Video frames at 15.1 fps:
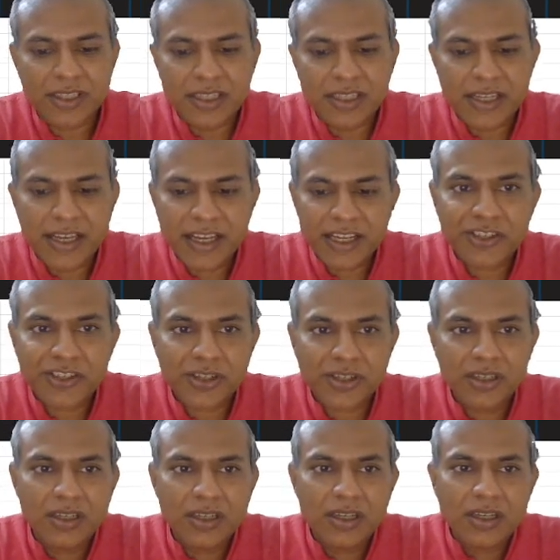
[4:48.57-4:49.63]

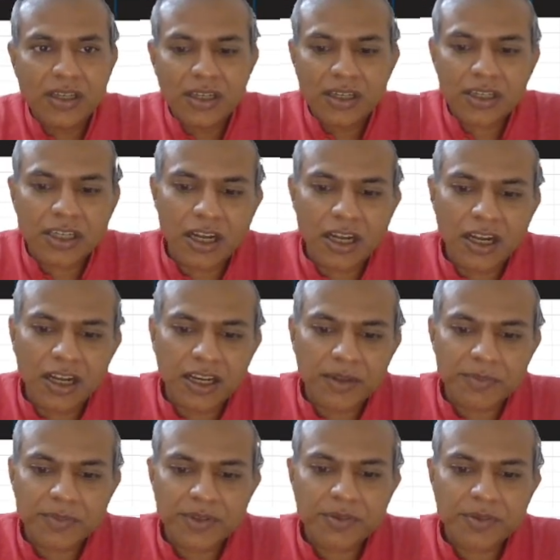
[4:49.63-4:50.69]
CH
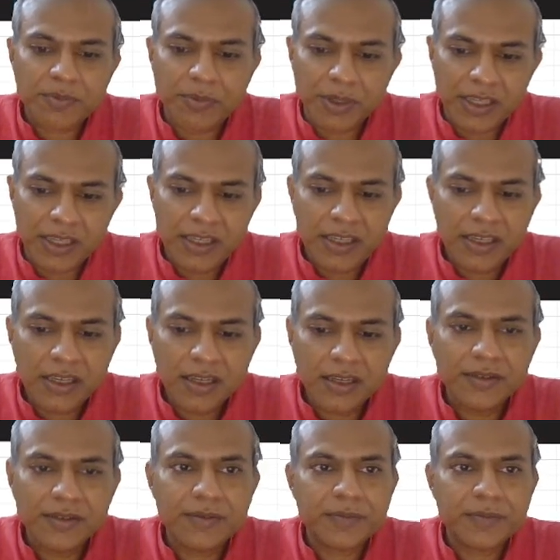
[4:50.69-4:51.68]
times P